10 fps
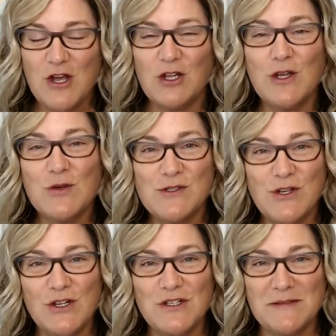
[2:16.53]

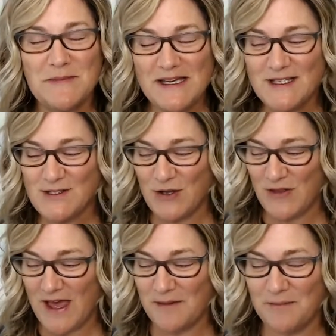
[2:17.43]
closer to me
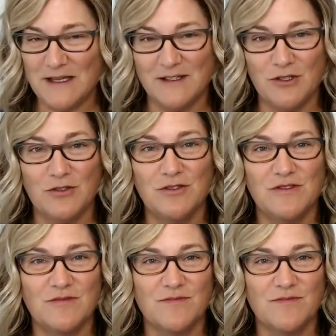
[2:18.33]
so that my little